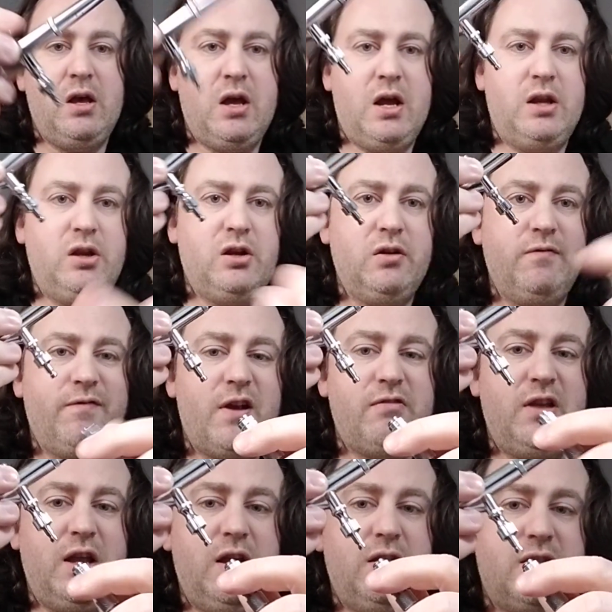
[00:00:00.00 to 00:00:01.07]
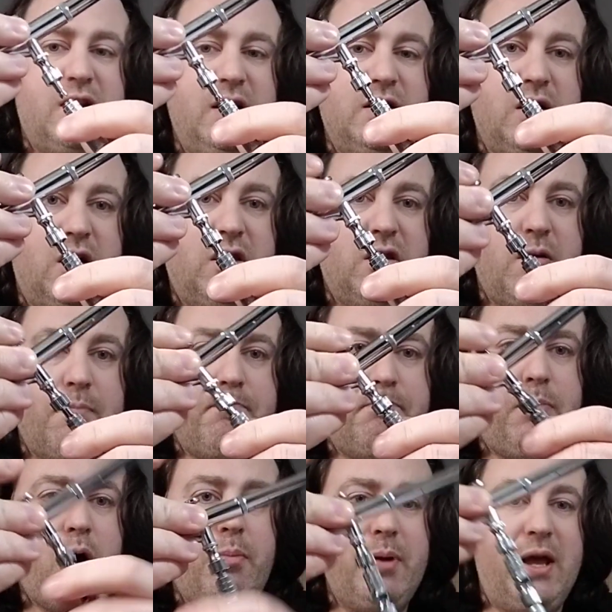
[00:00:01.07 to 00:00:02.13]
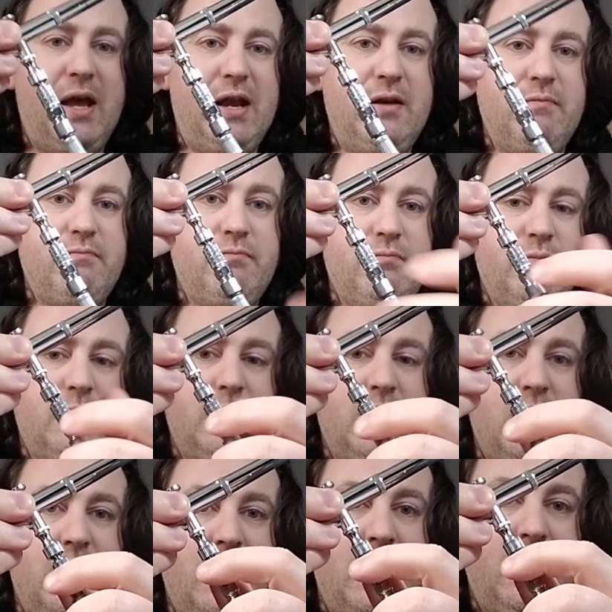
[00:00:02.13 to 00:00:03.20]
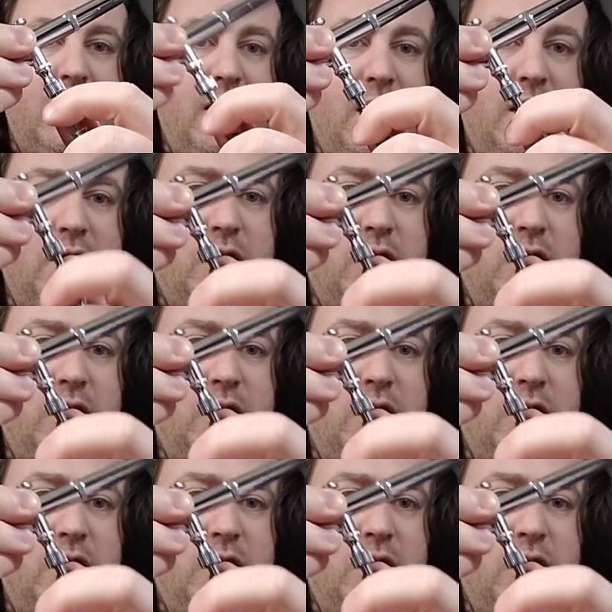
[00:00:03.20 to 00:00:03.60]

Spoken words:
and you can very easily just pop it in and